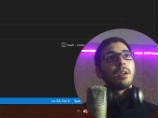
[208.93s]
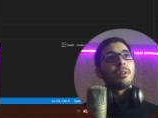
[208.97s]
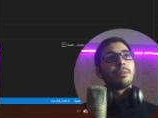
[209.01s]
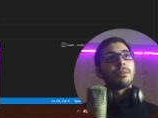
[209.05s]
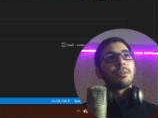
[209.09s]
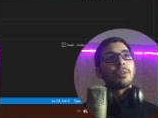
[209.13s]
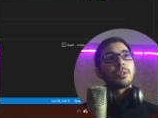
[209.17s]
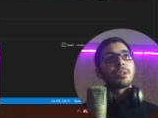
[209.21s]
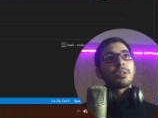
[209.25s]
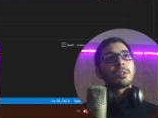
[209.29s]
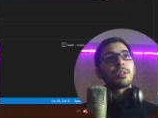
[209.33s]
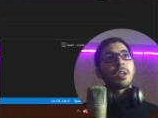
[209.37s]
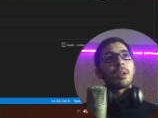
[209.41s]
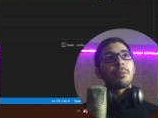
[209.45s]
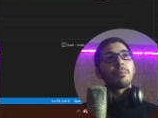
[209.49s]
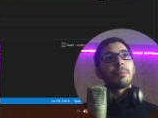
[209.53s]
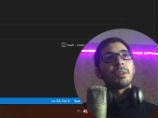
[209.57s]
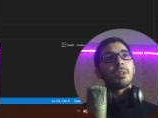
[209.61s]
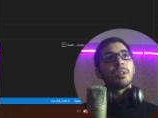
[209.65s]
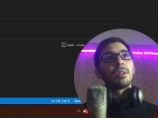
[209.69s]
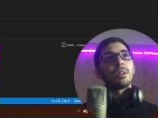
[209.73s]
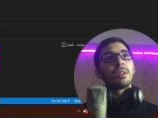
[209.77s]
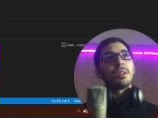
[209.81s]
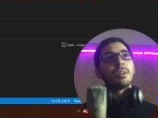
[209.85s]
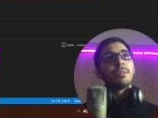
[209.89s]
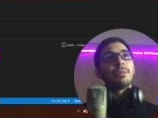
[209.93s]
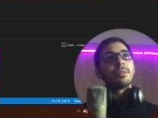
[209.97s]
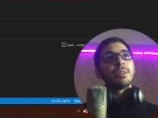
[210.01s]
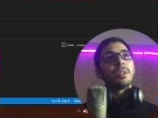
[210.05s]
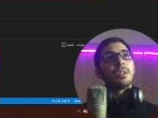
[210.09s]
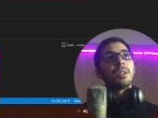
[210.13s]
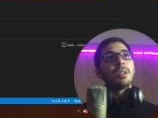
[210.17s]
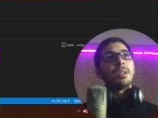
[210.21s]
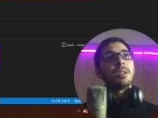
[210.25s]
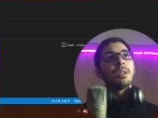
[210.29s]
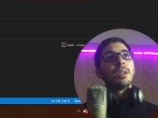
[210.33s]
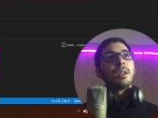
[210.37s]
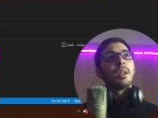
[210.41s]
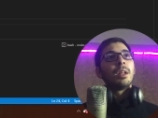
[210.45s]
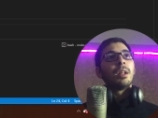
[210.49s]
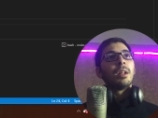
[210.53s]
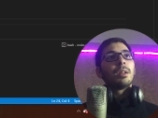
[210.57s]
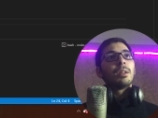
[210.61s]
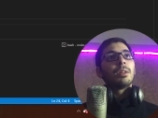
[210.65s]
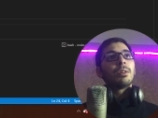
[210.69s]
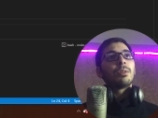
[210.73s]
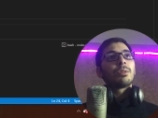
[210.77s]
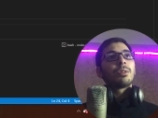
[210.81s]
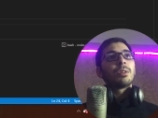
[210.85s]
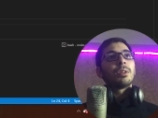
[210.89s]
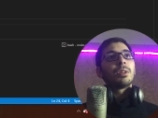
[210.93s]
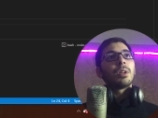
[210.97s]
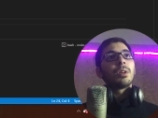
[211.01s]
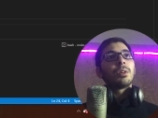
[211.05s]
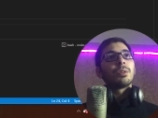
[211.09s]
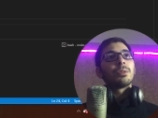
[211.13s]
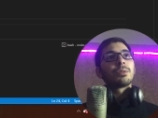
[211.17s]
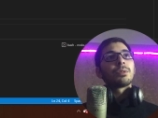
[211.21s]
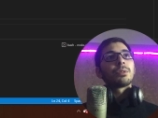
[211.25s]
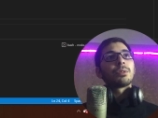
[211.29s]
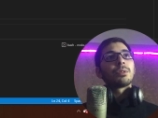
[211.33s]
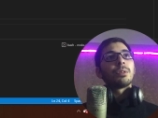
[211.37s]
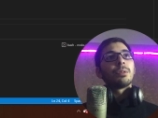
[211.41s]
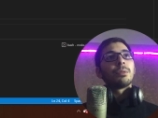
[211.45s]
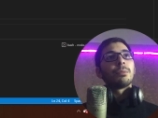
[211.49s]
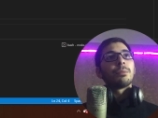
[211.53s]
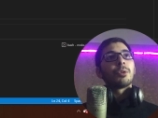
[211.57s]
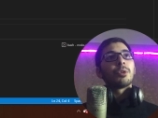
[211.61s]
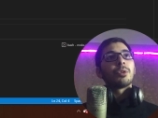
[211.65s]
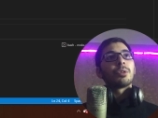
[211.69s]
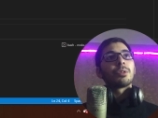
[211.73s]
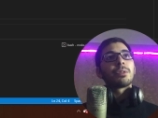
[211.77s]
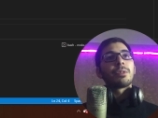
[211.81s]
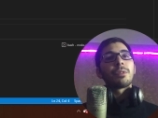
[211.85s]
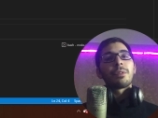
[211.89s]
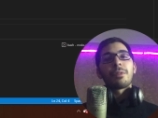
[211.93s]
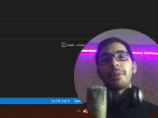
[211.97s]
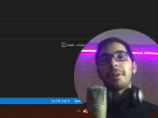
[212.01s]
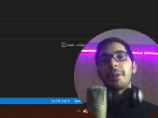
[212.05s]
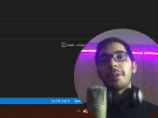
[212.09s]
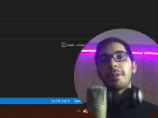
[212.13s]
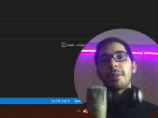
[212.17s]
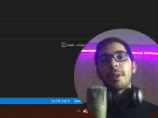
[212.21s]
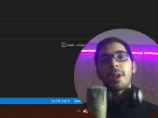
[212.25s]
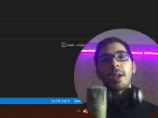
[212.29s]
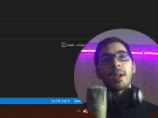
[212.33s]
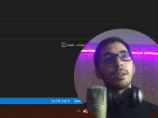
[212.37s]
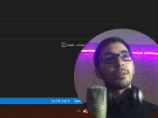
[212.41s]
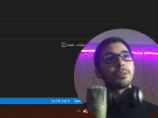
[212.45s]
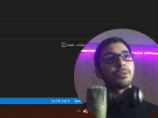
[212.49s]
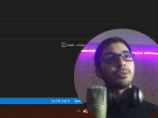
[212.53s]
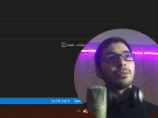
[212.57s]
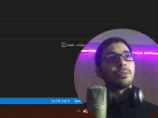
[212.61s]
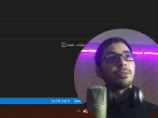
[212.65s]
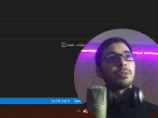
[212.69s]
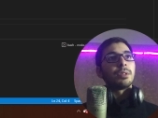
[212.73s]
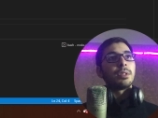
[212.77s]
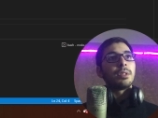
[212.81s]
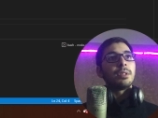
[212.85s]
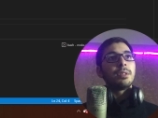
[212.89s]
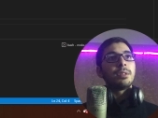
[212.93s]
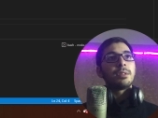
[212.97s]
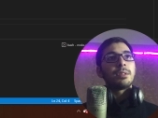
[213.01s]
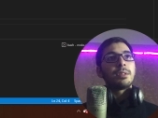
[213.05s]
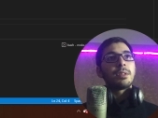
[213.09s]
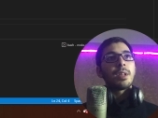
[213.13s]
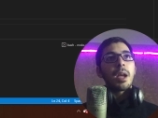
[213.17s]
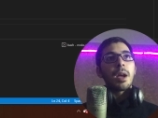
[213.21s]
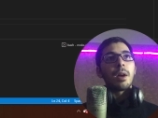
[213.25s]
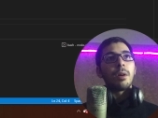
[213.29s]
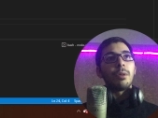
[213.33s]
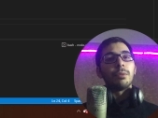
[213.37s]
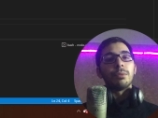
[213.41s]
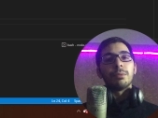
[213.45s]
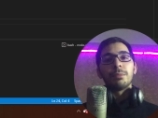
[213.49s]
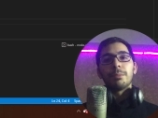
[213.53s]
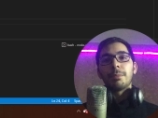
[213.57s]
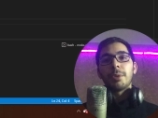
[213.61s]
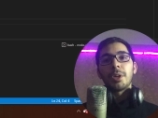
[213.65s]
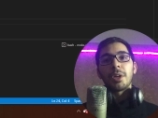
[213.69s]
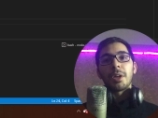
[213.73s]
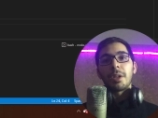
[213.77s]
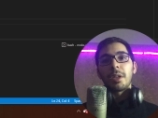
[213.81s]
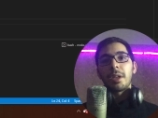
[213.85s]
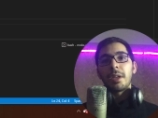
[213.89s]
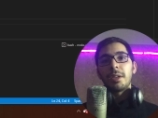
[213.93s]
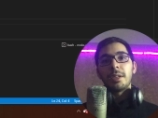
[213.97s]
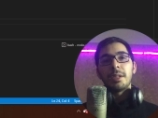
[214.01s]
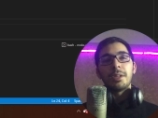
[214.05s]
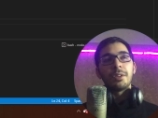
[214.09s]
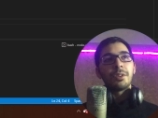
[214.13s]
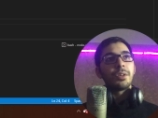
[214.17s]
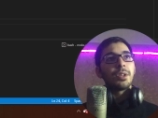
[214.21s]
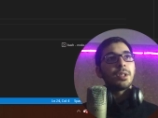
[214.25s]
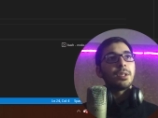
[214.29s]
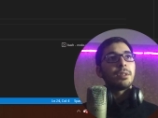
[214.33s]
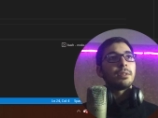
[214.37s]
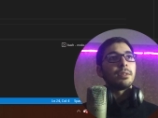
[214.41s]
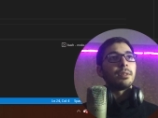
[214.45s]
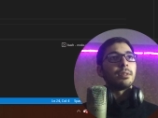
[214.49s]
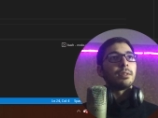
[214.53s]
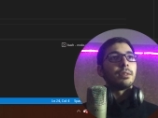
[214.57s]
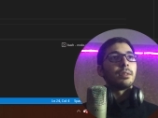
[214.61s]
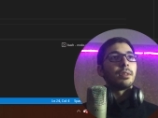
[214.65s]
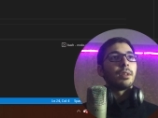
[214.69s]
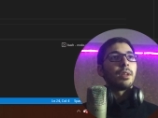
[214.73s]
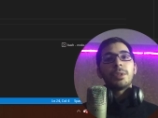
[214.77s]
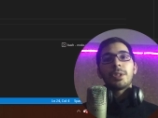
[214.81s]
for example, if the localhost port 3000 is down by any reason,